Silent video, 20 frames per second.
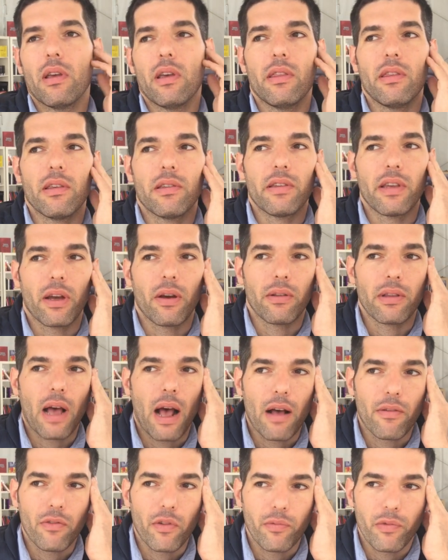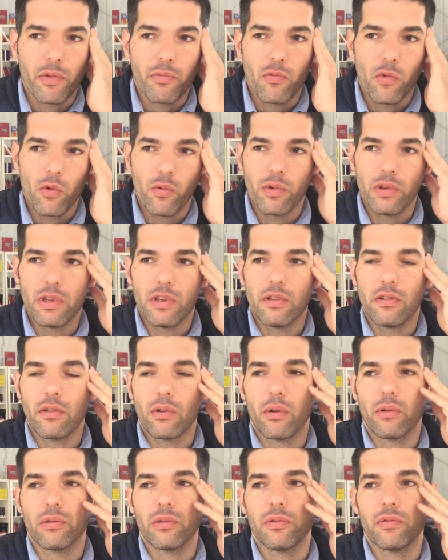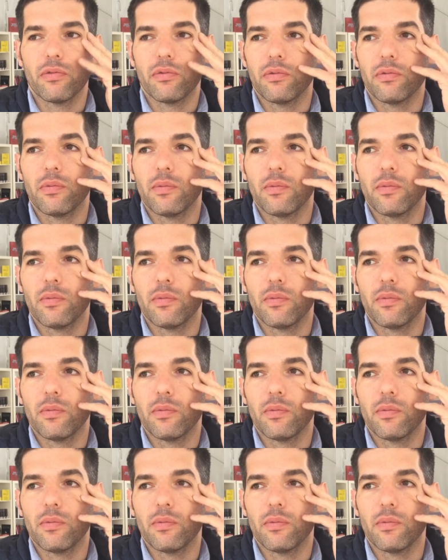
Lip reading: in the second half of the movie, this sort of